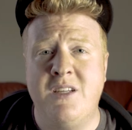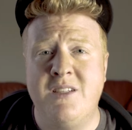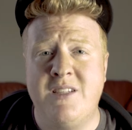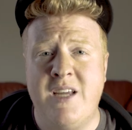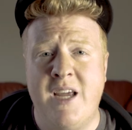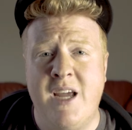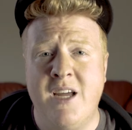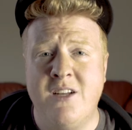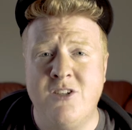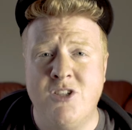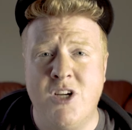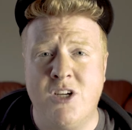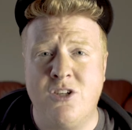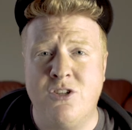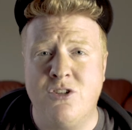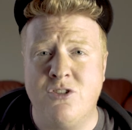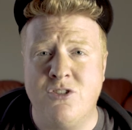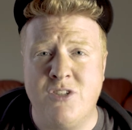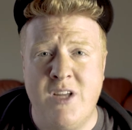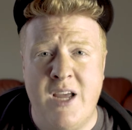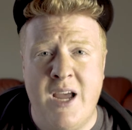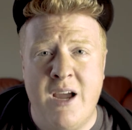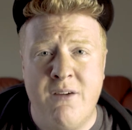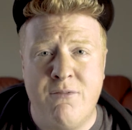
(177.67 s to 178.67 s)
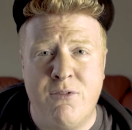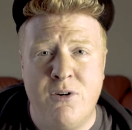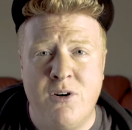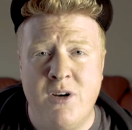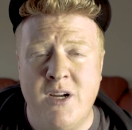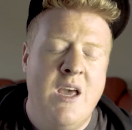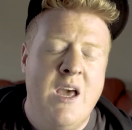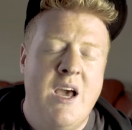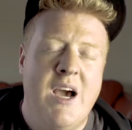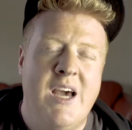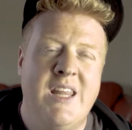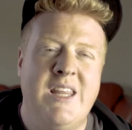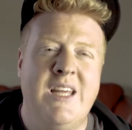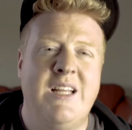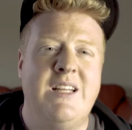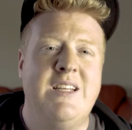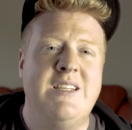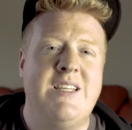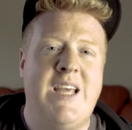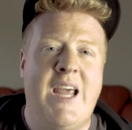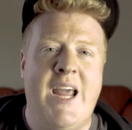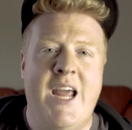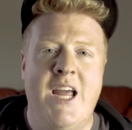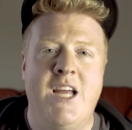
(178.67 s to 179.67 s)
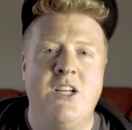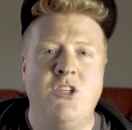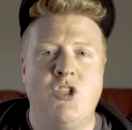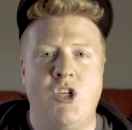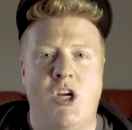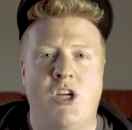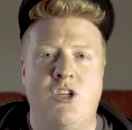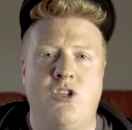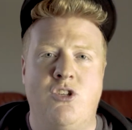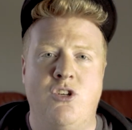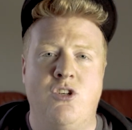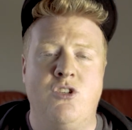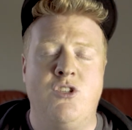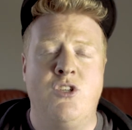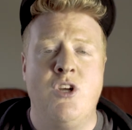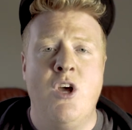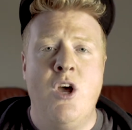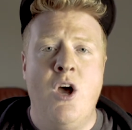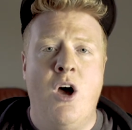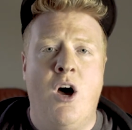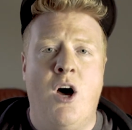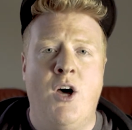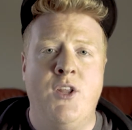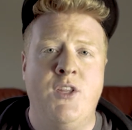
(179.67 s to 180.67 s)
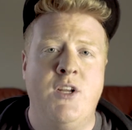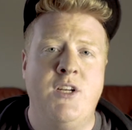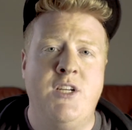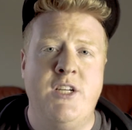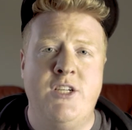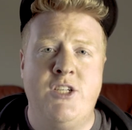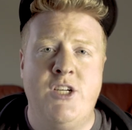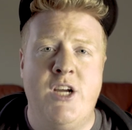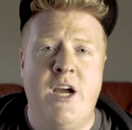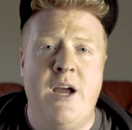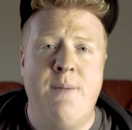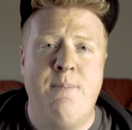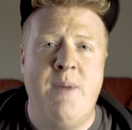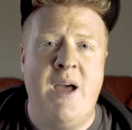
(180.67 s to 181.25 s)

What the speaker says: these hand gestures ever. I think these hand gestures on the DJI